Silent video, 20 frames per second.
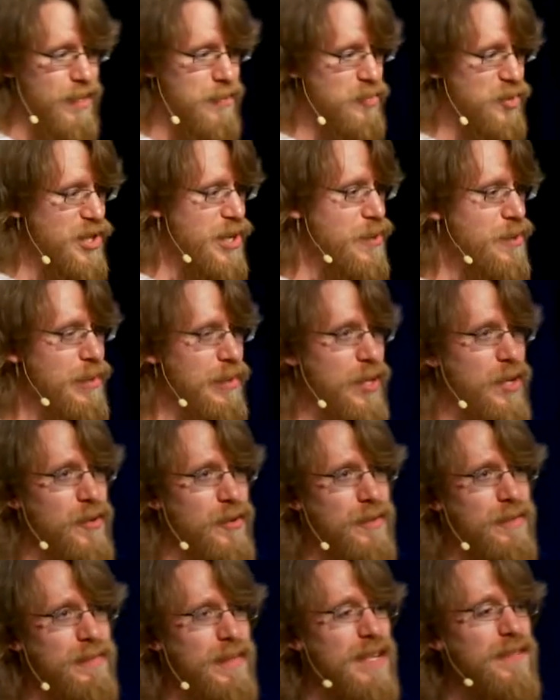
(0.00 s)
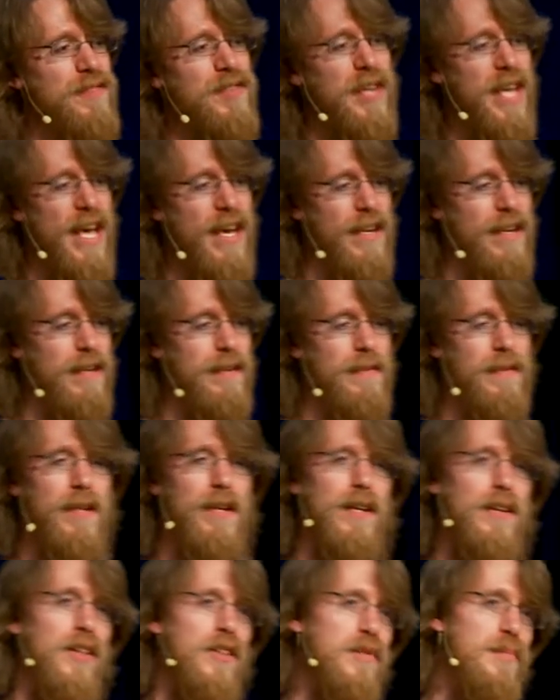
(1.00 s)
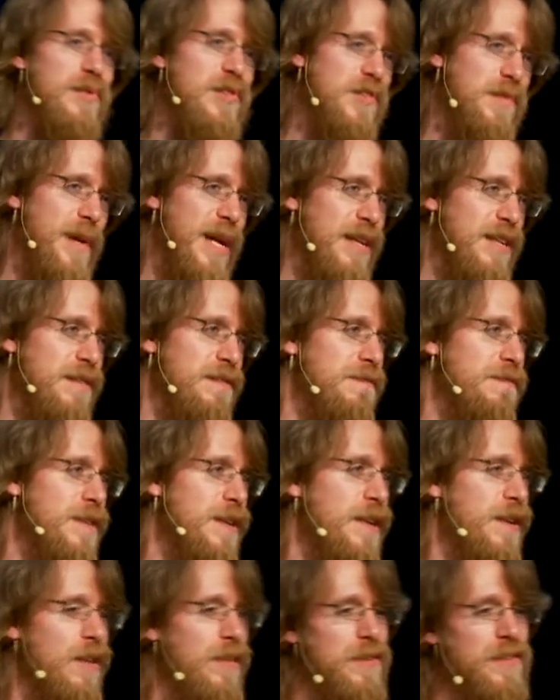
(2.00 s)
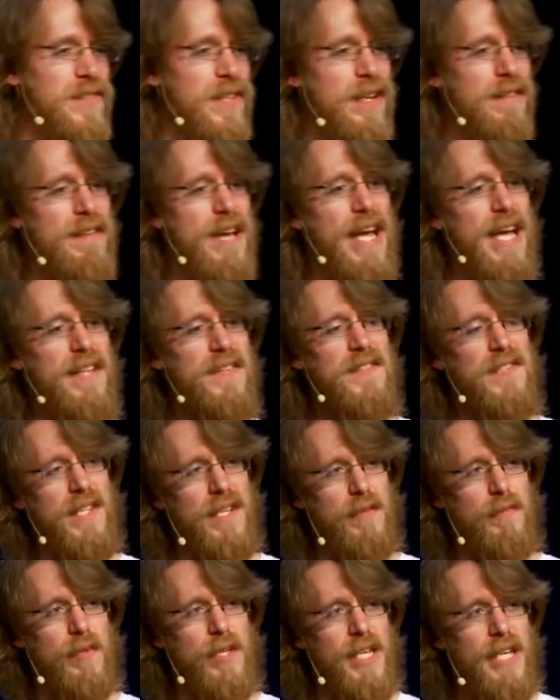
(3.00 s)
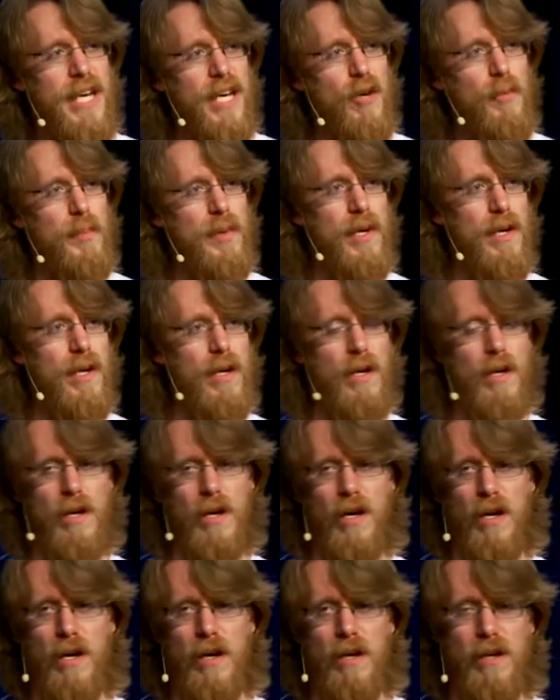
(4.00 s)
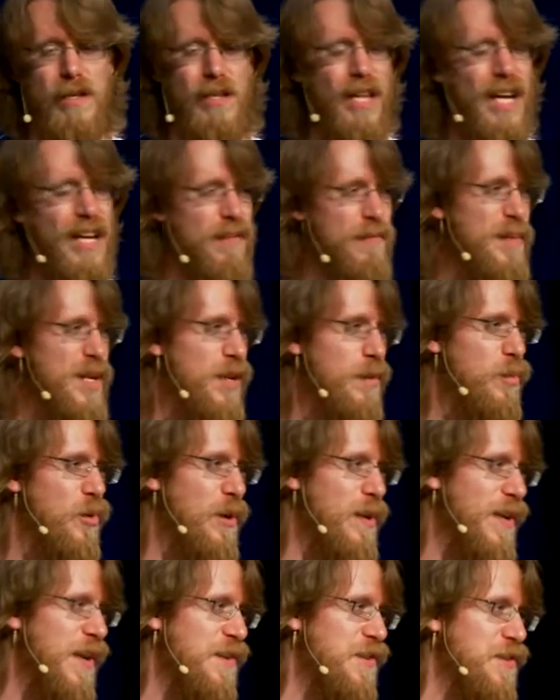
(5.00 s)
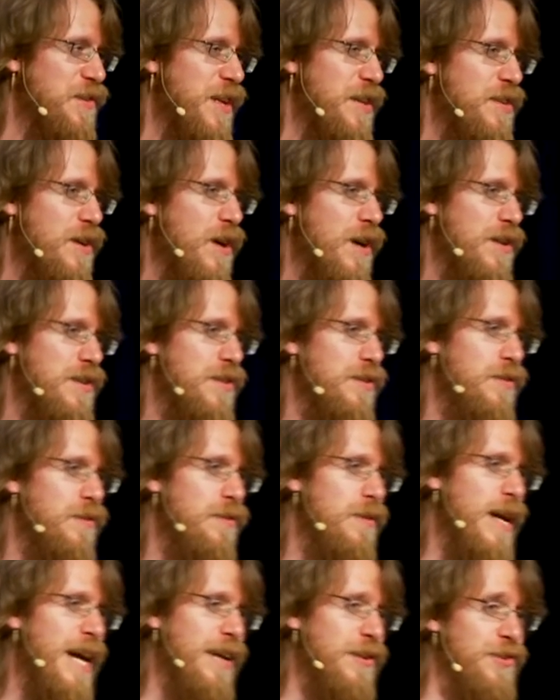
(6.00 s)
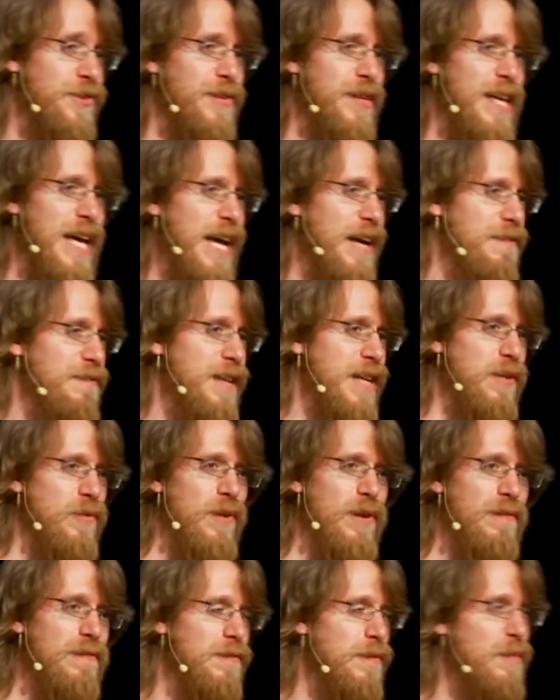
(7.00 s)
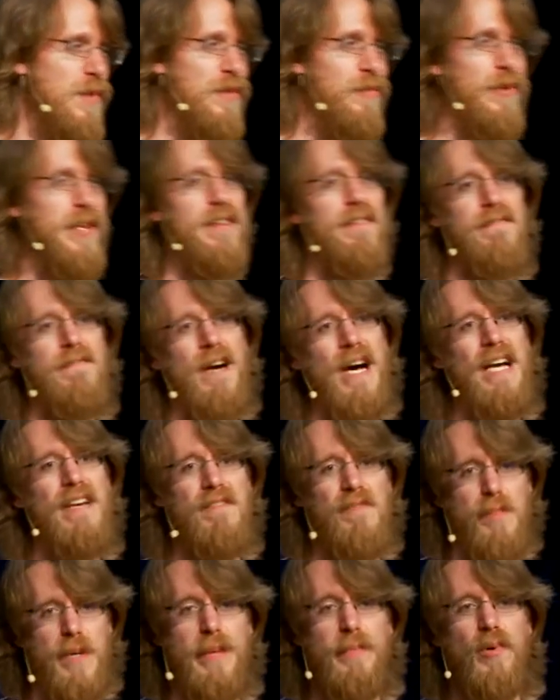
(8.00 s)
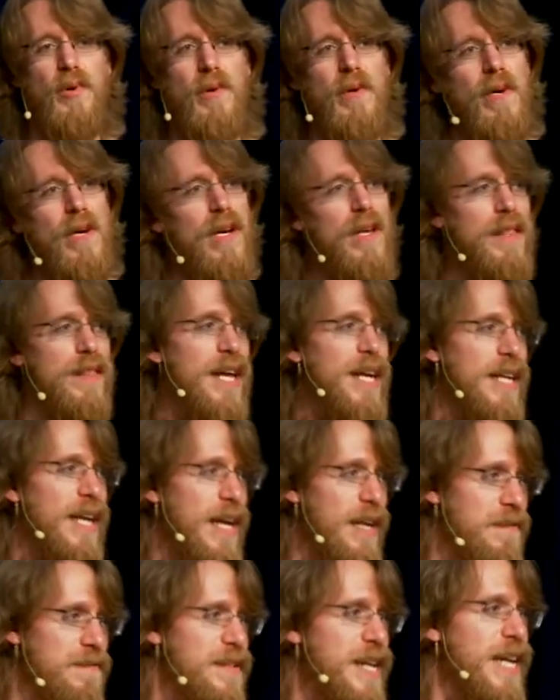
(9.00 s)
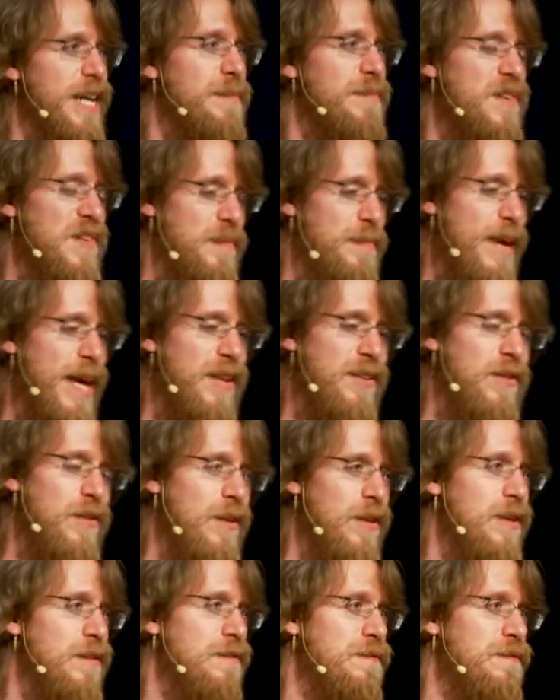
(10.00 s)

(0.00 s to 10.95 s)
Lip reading: Share the load if you can. Another perspective and another set of hands can really help. A lot of meetup organizers I talk to actually have anywhere from 3 to 5 people that kind of take up this mantle